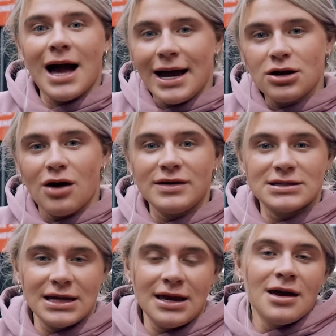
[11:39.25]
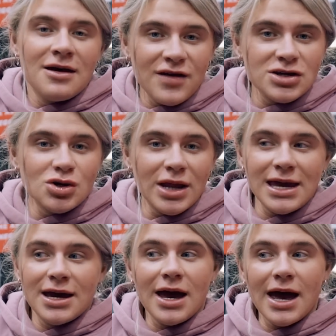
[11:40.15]
and obviously
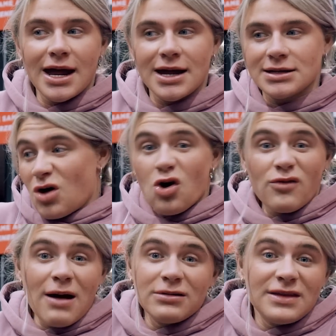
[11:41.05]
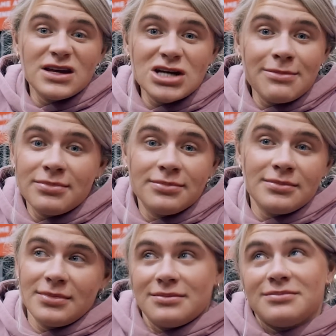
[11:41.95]
visually and all round in the gym
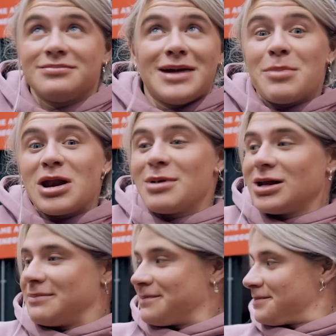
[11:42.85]
and bodybuilding.